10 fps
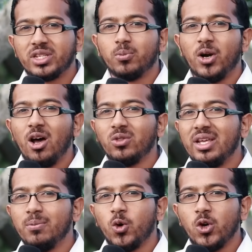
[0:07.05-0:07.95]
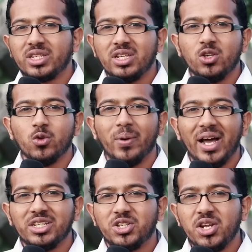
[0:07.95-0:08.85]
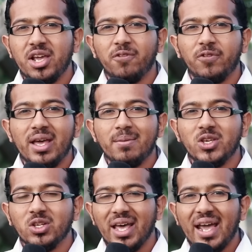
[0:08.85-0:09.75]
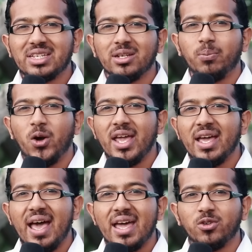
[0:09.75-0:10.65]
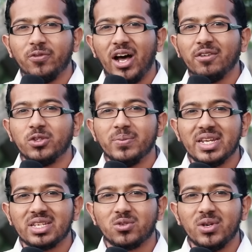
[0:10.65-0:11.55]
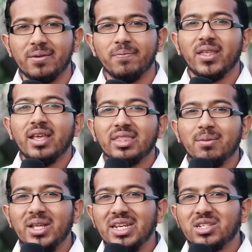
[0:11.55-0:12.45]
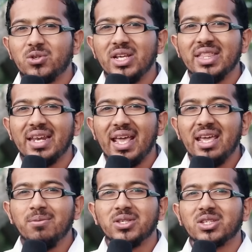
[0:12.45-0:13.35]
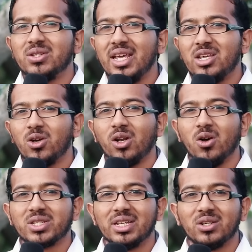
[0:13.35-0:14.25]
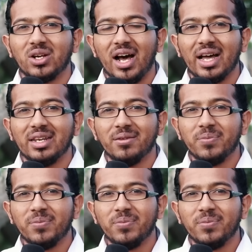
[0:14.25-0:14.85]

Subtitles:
Proudly brought to you by GFM United Prayer and Revival Ministry, the ministry that aims to take you closer to God.